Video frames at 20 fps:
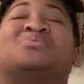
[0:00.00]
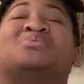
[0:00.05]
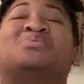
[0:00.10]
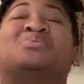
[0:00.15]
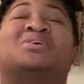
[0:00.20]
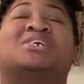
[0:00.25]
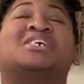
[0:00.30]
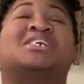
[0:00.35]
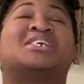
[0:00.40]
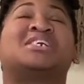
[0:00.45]

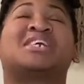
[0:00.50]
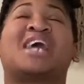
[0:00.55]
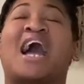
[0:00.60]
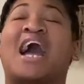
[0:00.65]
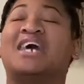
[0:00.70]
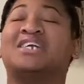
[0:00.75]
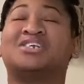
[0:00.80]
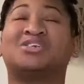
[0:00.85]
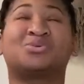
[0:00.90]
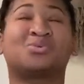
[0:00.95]

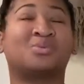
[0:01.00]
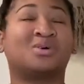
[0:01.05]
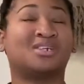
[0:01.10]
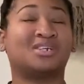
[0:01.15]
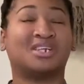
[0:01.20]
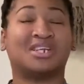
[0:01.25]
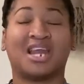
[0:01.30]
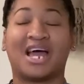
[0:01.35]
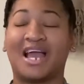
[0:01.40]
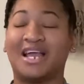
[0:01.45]
wanted
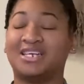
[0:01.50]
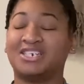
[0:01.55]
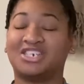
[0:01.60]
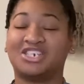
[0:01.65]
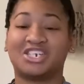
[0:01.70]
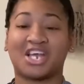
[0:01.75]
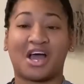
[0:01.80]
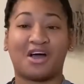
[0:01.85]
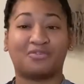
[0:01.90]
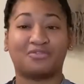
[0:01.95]
to like
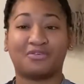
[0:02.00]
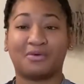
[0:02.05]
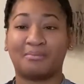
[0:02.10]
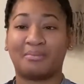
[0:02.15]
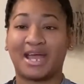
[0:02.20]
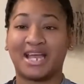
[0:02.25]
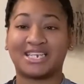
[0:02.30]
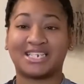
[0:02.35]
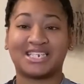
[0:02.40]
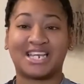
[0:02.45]
shout from
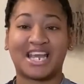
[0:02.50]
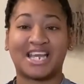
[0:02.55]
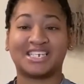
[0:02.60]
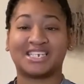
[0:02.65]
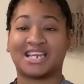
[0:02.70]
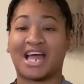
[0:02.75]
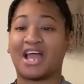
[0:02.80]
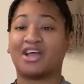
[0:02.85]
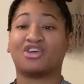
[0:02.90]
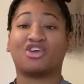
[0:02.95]

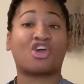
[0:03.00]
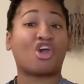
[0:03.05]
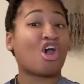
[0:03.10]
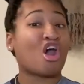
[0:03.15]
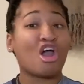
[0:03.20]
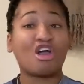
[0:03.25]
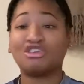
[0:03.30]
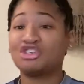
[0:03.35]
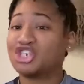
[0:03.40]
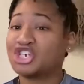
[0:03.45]
backstage, like,
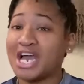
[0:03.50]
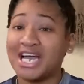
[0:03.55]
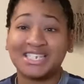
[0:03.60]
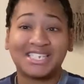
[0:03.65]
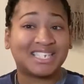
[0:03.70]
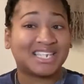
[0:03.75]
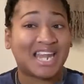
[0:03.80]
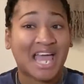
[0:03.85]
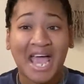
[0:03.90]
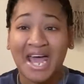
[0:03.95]
girl,
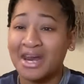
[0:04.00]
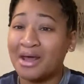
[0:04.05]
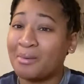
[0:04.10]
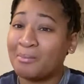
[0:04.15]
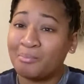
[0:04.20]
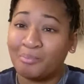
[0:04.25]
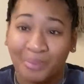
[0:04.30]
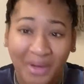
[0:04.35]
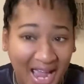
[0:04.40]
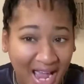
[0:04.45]
just let
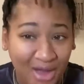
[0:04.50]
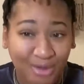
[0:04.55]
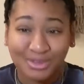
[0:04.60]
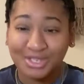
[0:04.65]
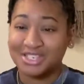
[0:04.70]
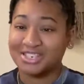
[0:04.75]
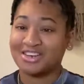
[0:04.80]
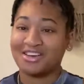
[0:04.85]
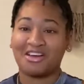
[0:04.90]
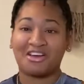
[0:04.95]
them
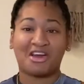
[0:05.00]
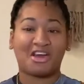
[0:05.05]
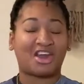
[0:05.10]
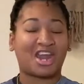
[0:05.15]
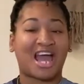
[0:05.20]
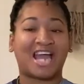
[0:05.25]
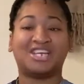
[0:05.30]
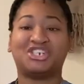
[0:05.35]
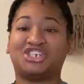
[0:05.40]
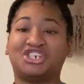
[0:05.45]
bounce, girl.
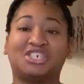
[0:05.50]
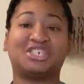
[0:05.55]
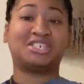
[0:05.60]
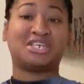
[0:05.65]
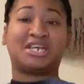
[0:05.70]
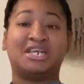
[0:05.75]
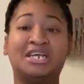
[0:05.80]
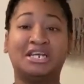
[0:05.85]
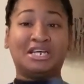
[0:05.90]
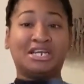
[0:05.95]
Like,
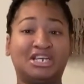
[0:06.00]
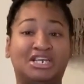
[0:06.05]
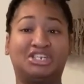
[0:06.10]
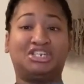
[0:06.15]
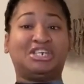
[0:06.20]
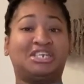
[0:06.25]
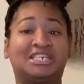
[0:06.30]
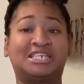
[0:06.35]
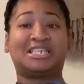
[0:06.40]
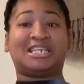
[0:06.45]

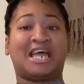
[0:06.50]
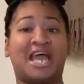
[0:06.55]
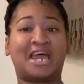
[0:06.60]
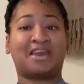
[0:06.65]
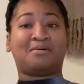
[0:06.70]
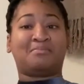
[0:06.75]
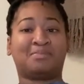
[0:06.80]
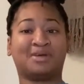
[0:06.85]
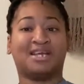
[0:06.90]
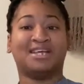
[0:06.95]
just
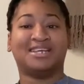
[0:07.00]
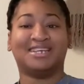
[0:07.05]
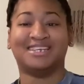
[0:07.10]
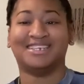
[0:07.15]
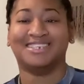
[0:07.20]
let them be.